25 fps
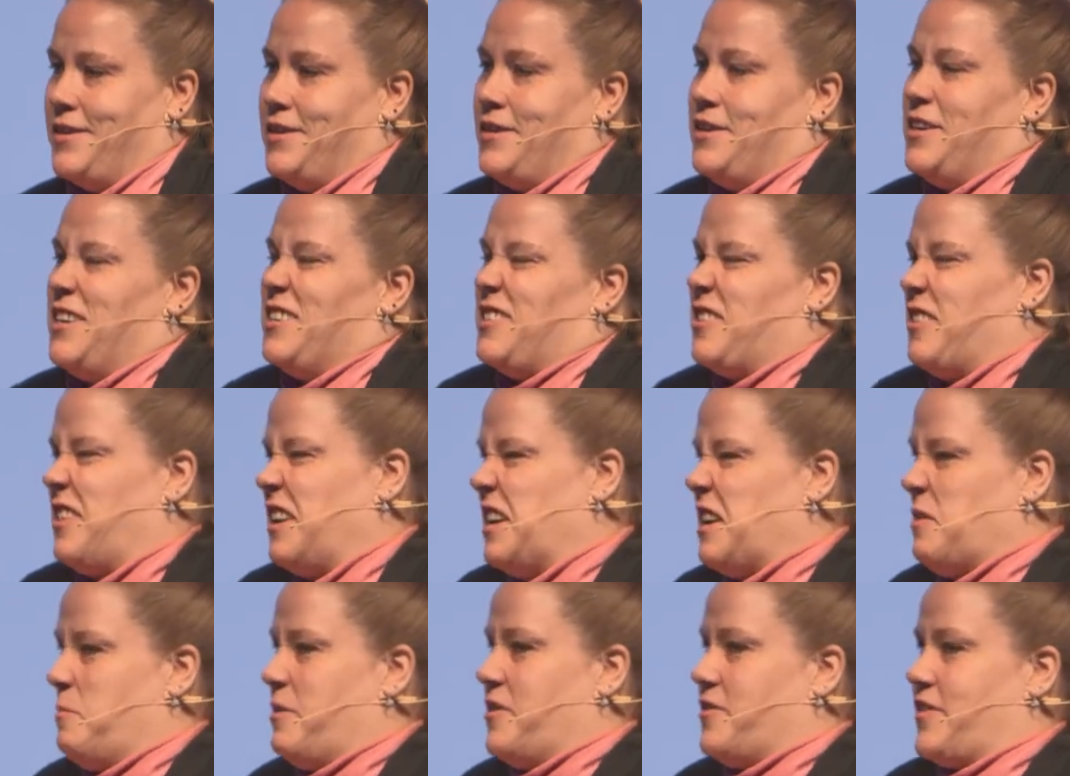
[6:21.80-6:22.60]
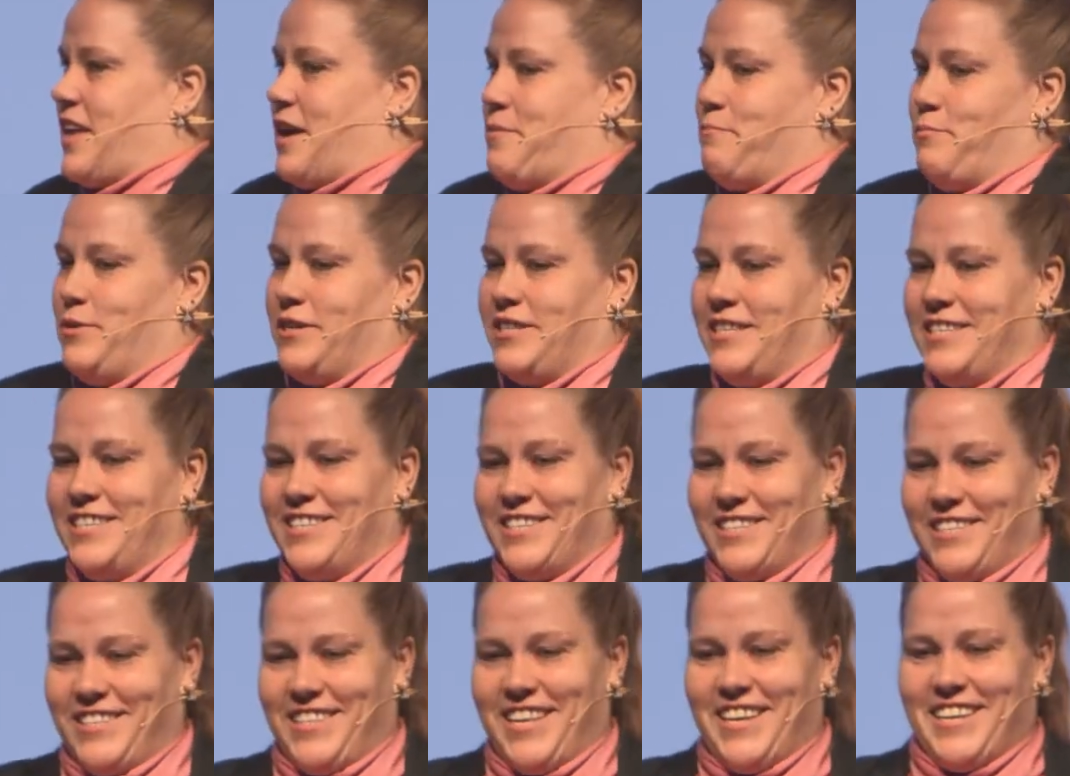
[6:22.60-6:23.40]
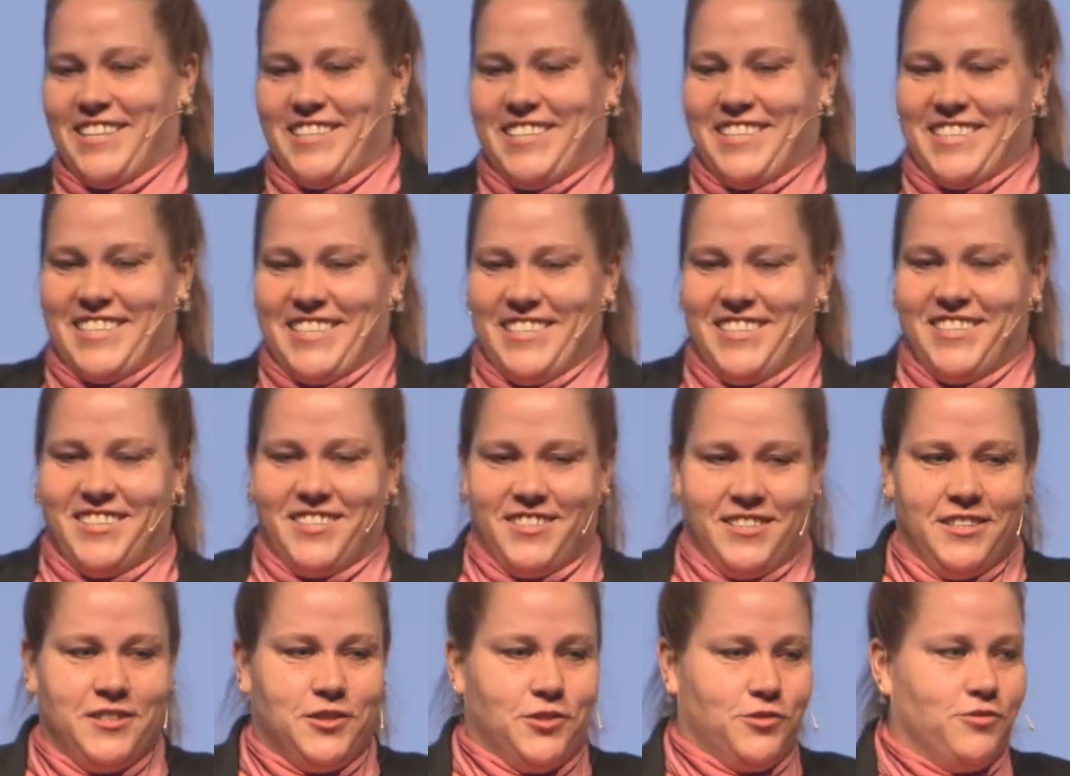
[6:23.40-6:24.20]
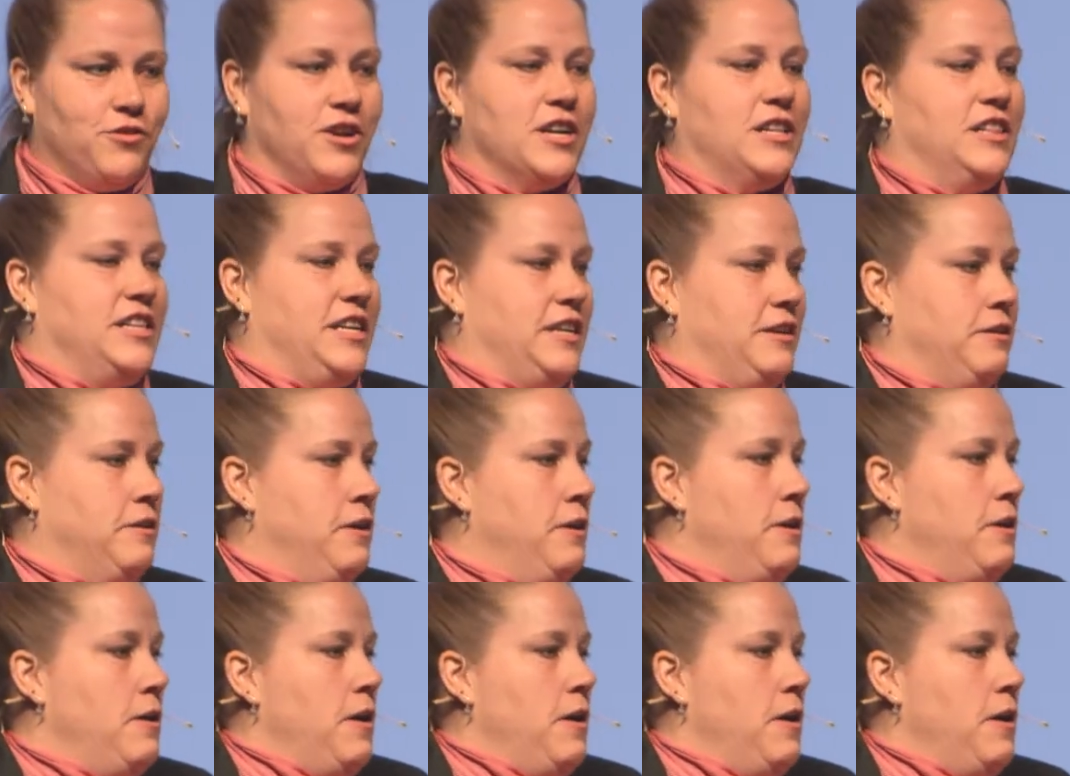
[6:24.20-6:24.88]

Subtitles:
So think about that business that's still struggling